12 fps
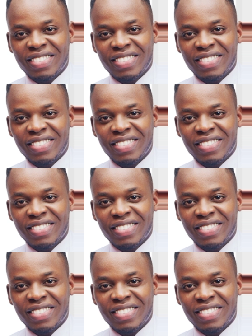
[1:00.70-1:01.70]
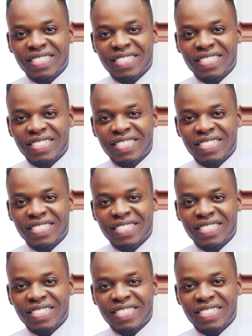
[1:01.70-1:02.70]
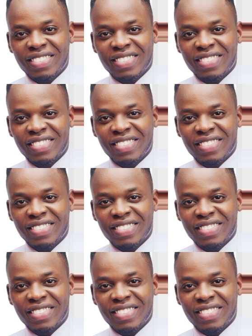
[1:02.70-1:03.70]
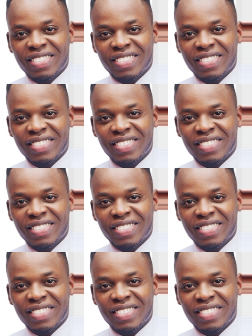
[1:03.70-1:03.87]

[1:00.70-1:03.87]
This is a still picture; no speech is visible.